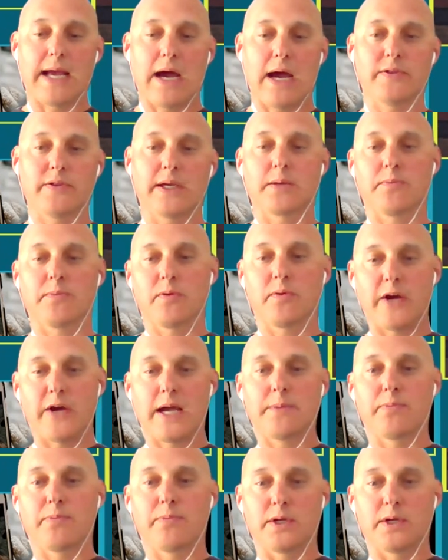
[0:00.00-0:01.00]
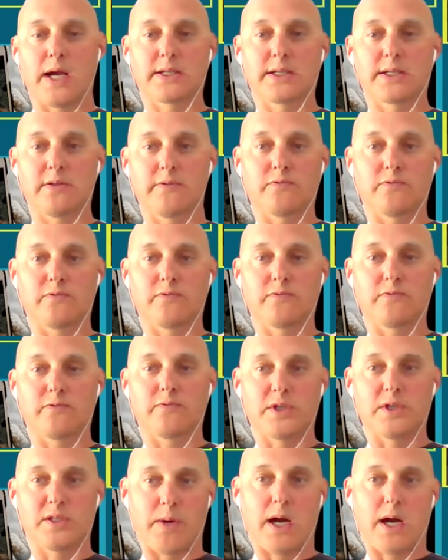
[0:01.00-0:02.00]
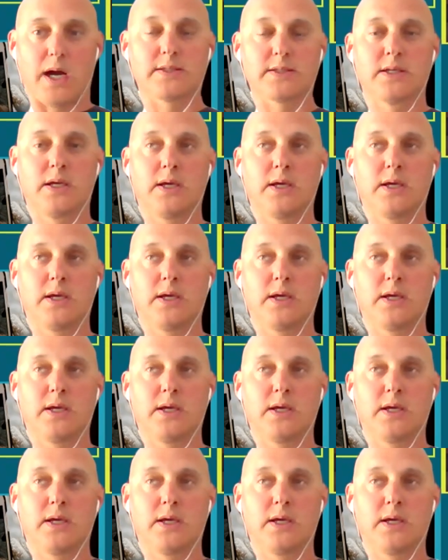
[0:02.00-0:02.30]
how they can provide productive response